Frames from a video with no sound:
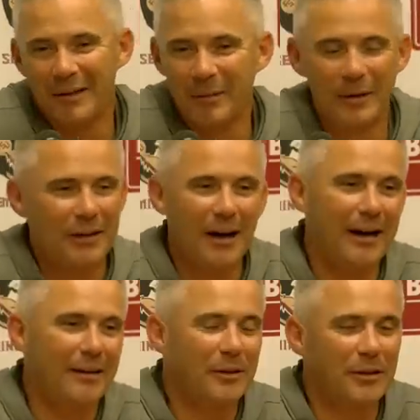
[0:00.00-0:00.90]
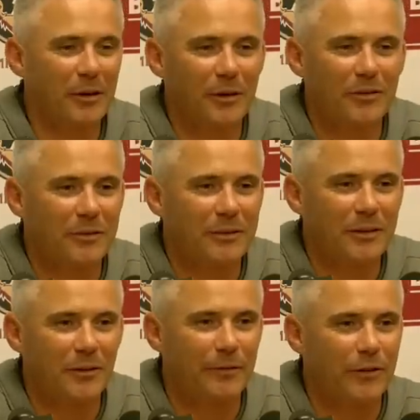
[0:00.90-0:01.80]
I mean, you know, it's
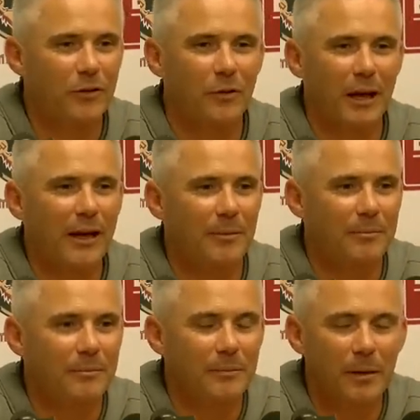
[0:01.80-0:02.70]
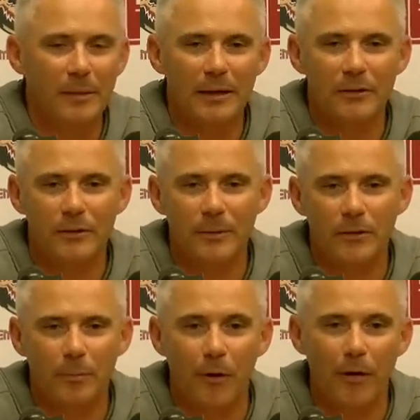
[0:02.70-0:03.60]
it's a physical game. I mean, it's
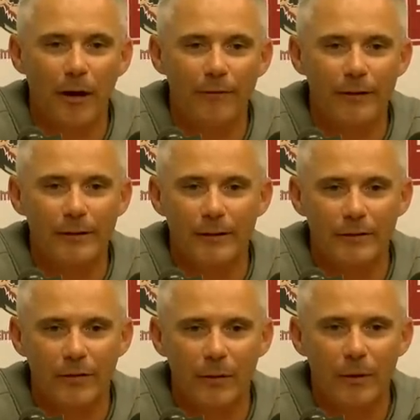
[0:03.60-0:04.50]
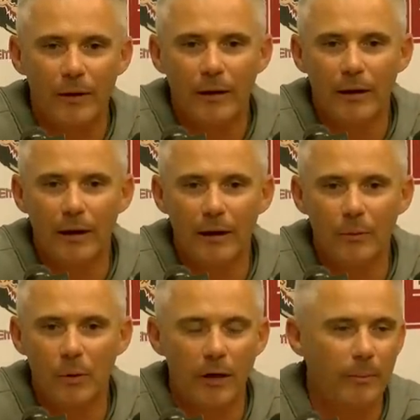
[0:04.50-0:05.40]
it's part of it, and so uh,
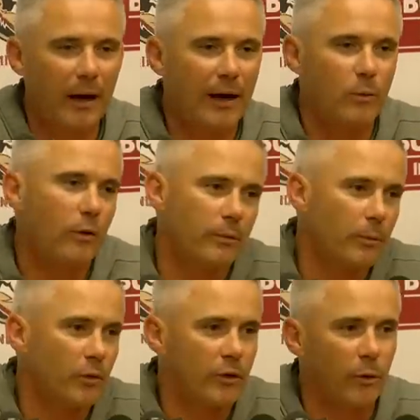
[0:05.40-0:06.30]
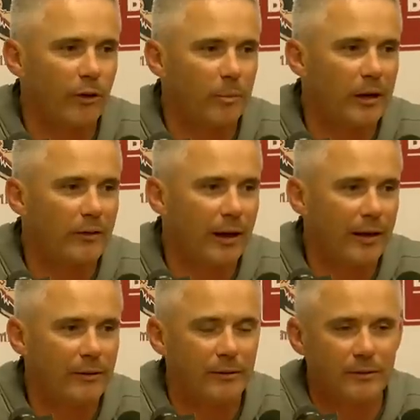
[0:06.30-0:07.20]
we'll get back. We'll we'll see where everybody's
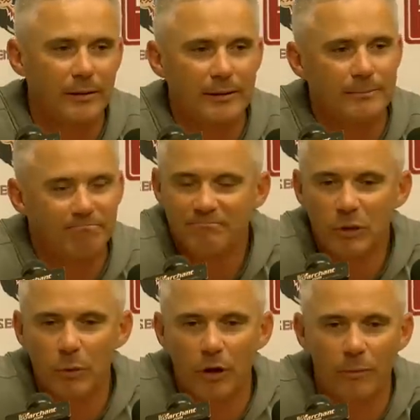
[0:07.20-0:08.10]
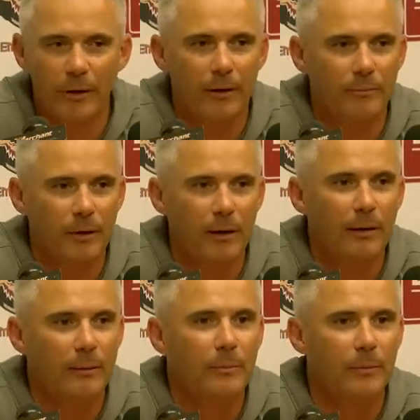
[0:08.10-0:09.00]
at, and um, you know, we'll go from there.
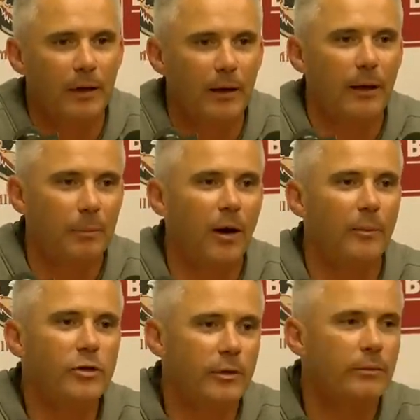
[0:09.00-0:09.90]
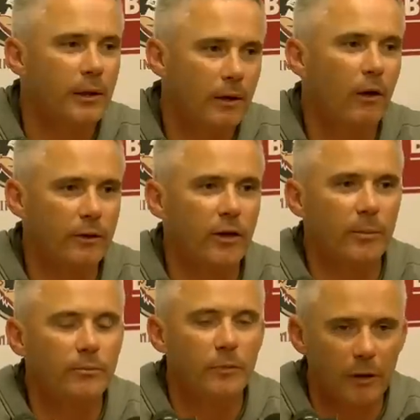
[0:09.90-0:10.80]
Uh, but I, I, promise you, our
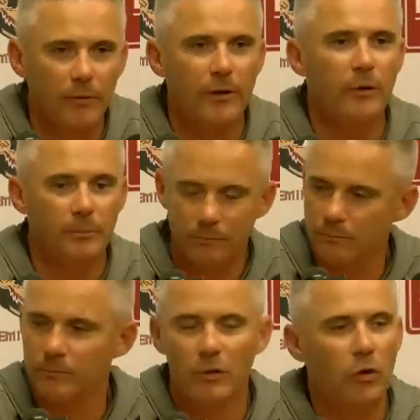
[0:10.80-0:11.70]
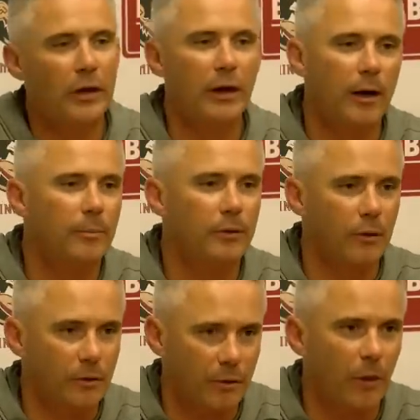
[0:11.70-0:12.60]
team they'll they'll They'll get up,
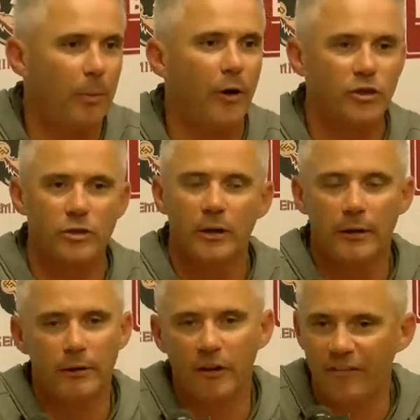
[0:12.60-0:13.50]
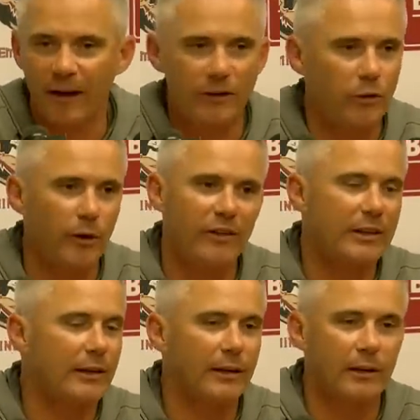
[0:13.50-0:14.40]
they'll, they'll push, they'll fight to do
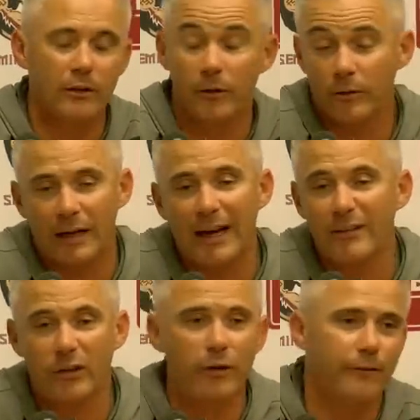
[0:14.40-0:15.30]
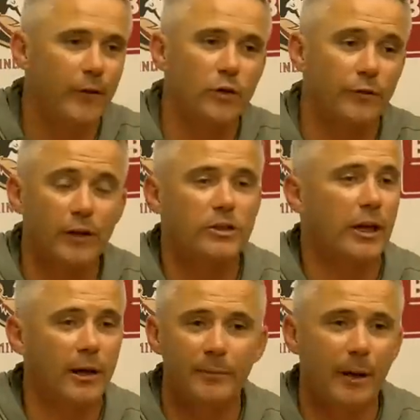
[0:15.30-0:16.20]
everything that they can do. The guys that couldn't finish, finish the
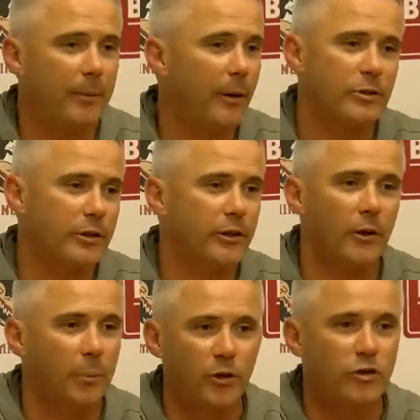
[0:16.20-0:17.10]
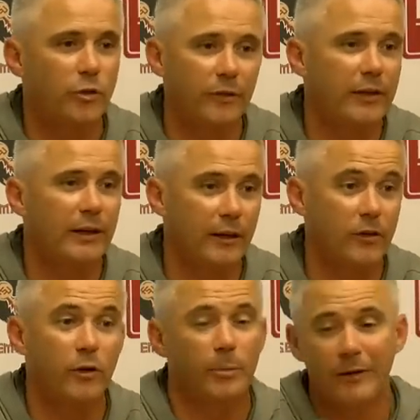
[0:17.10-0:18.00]
game, I promise they're going to push to do everything they can
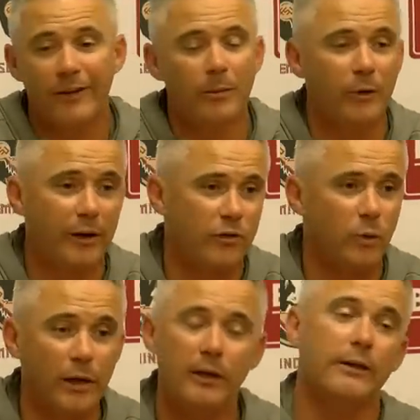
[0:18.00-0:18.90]
do to be available next week.